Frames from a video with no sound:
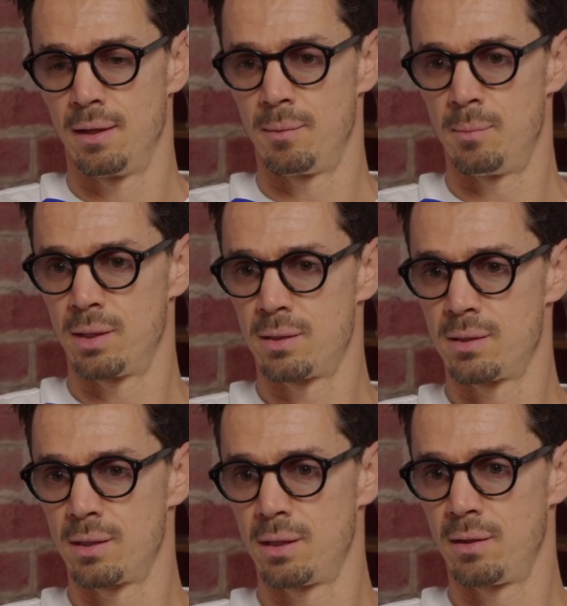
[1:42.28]
But
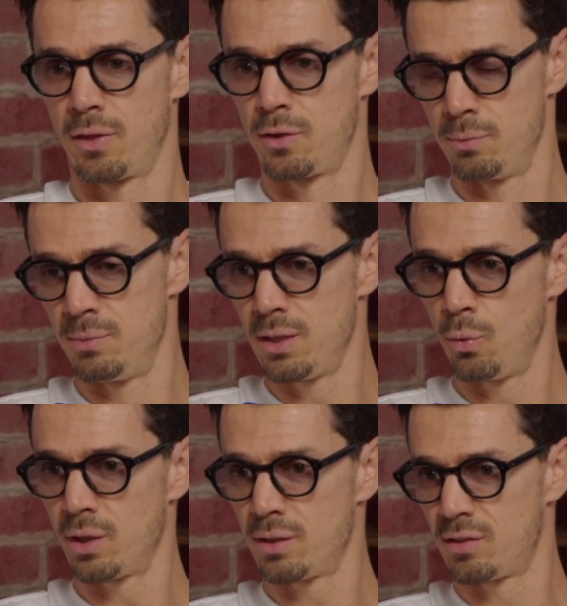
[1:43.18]
to me,
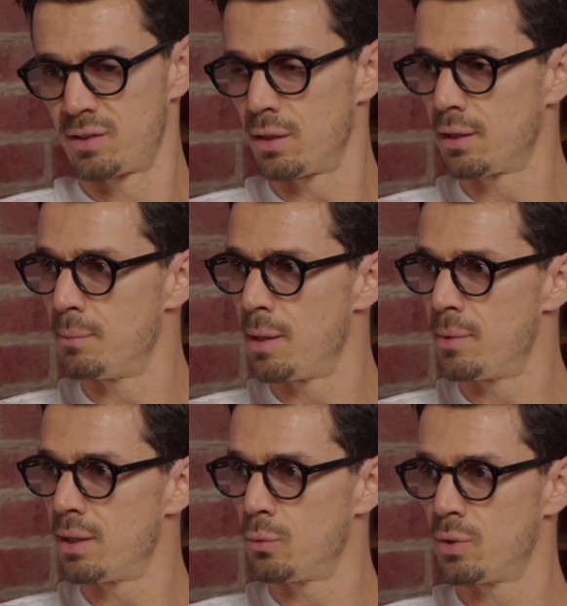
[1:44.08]
what it stuck in my
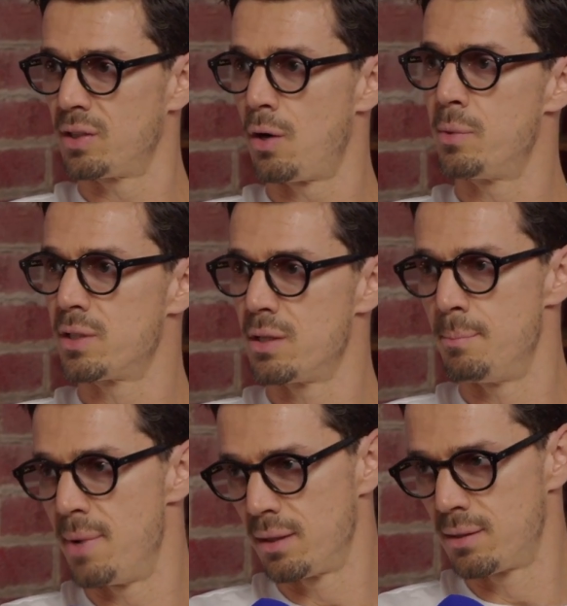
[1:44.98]
mind was how much it
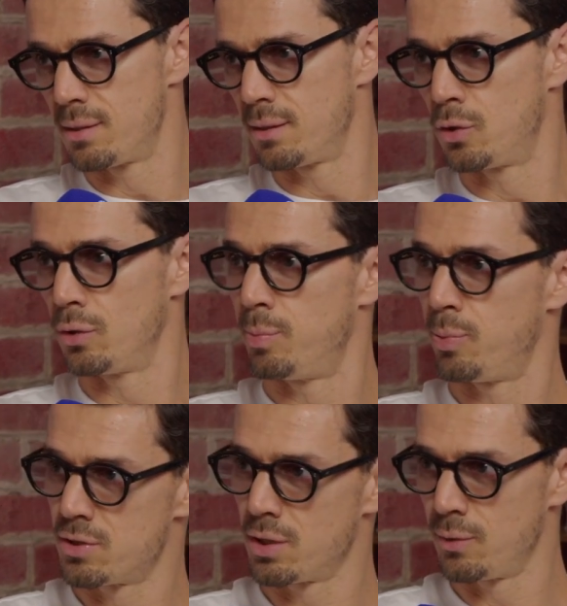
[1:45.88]
meant to the
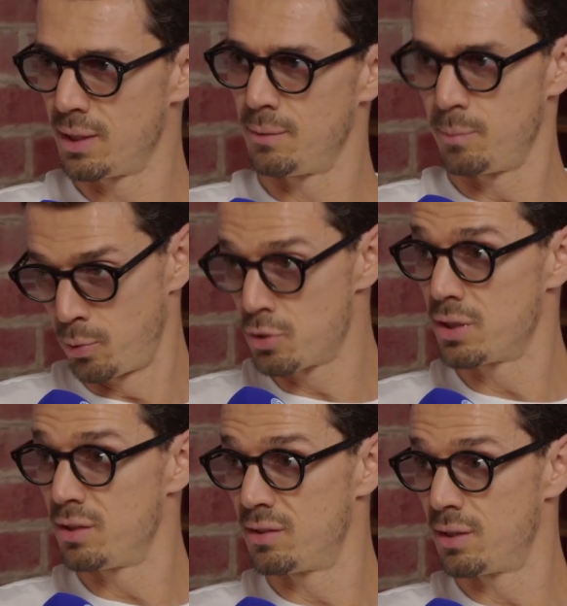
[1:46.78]

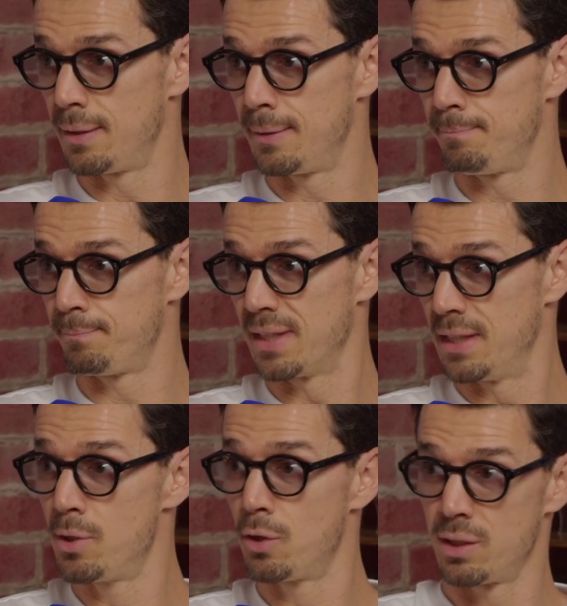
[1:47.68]
Portuguese
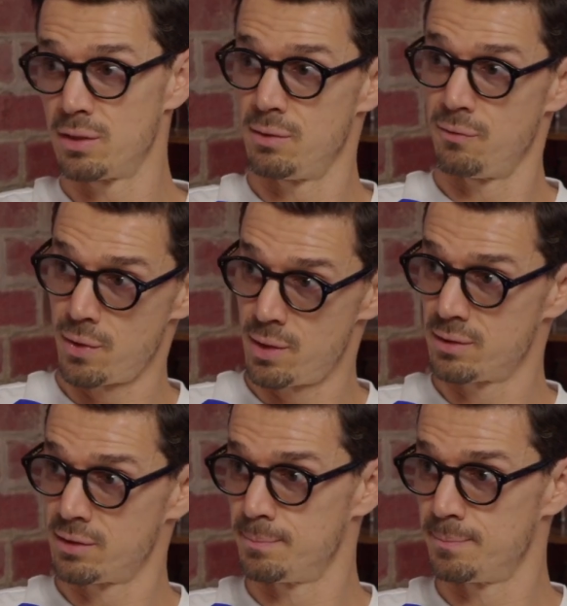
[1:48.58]
immigrants in
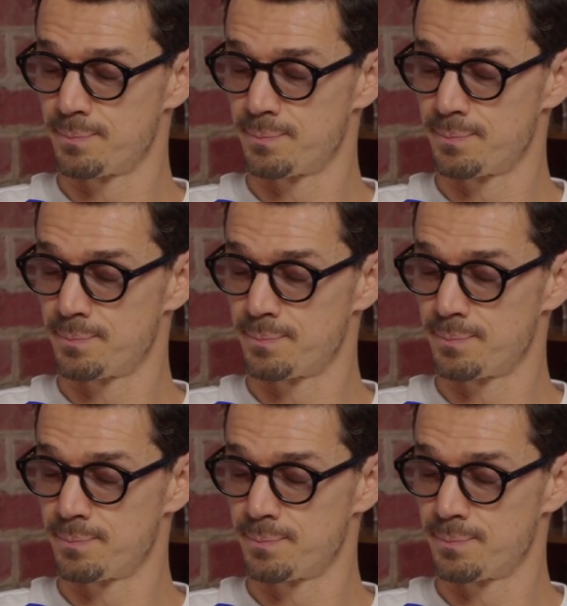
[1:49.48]
France.